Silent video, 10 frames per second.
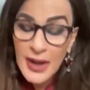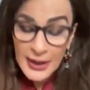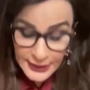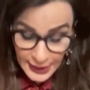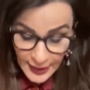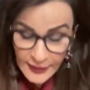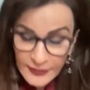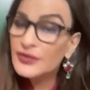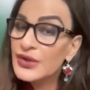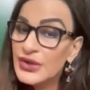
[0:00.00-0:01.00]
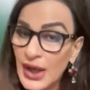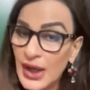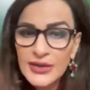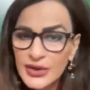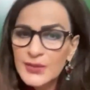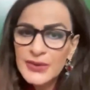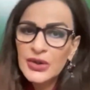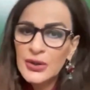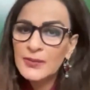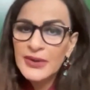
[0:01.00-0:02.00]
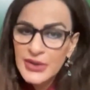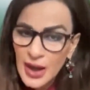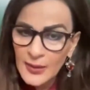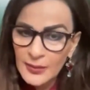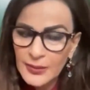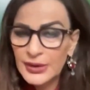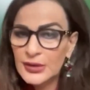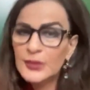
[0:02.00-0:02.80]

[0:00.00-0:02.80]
and they have different challenges, particularly Punjab with